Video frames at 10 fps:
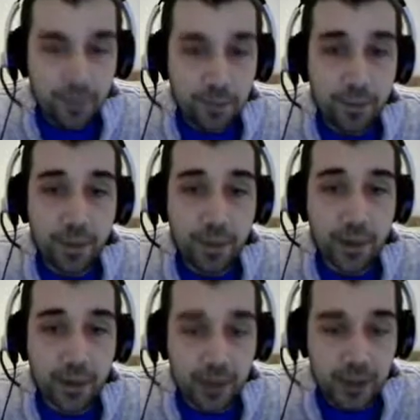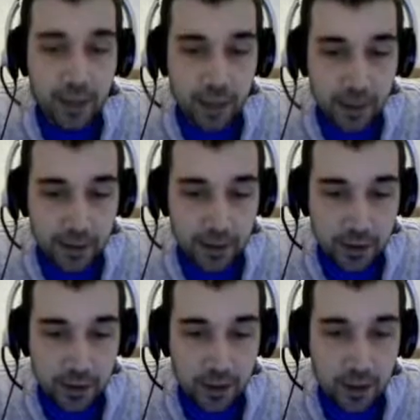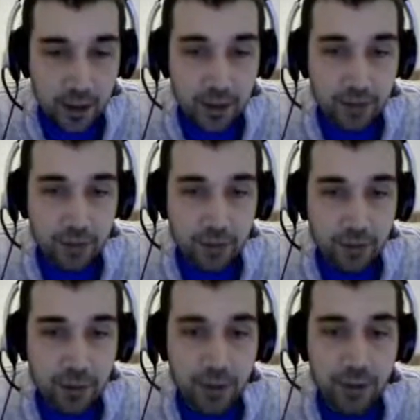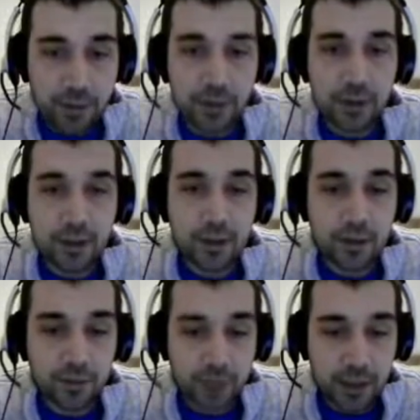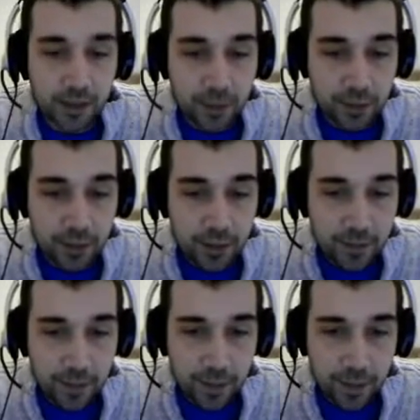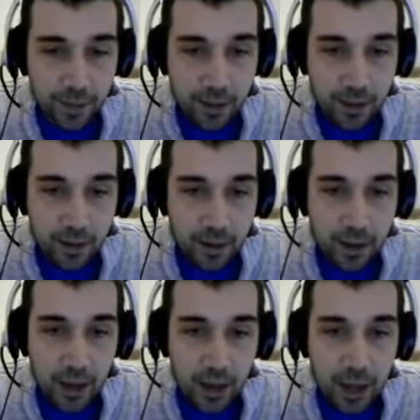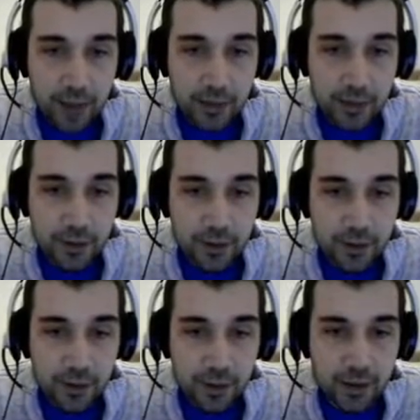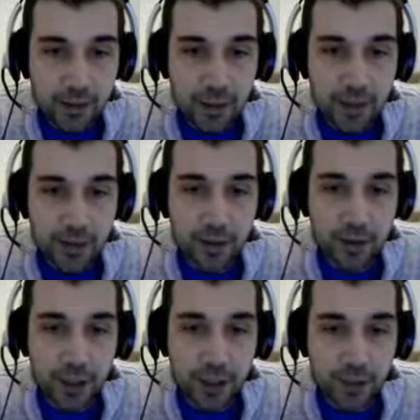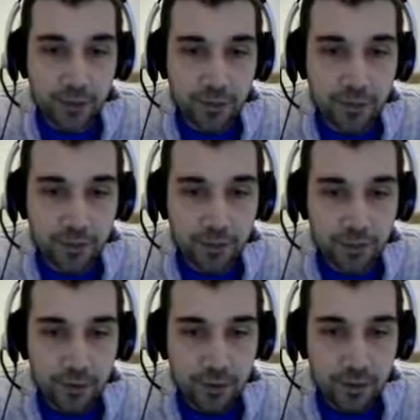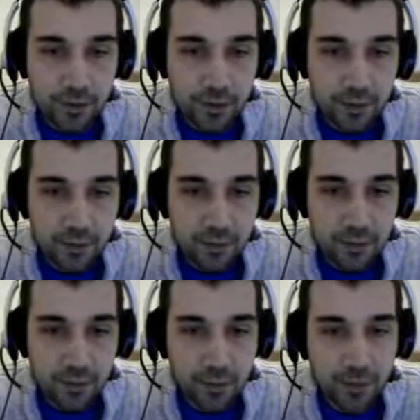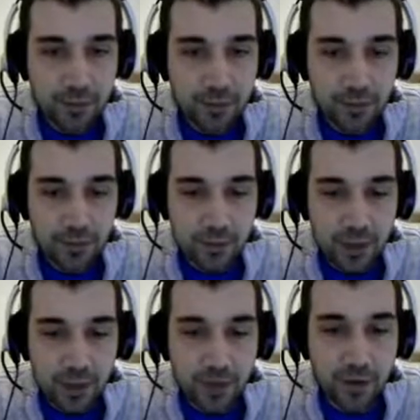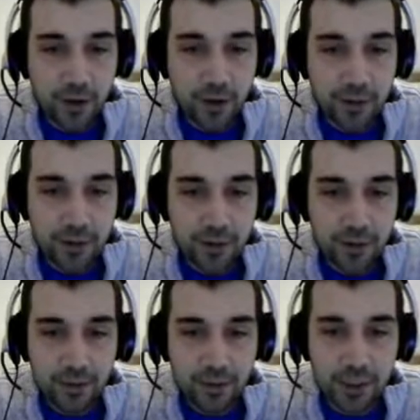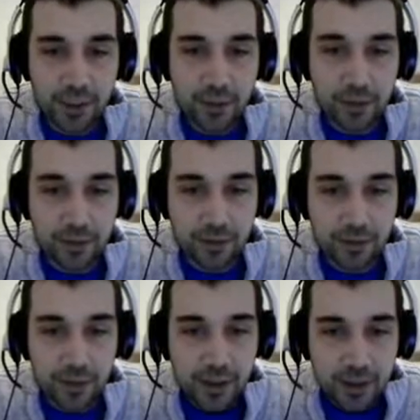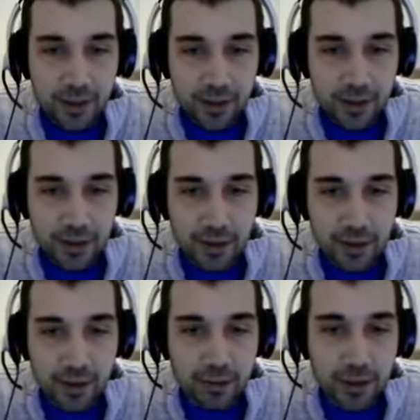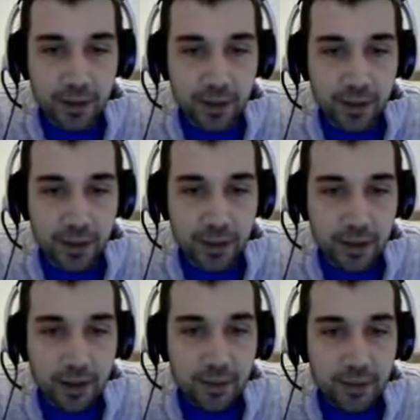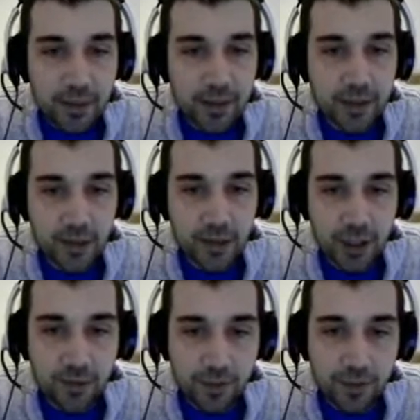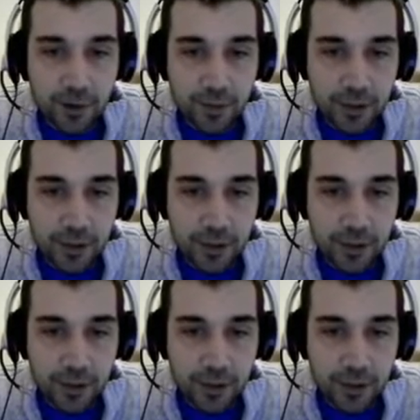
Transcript: But in any case, I'll leave the rain running because it doesn't particularly bother me, and it makes a nice change of, I suppose, environment, not scenery, because the scenery is built by me, but it makes a nice change of environment.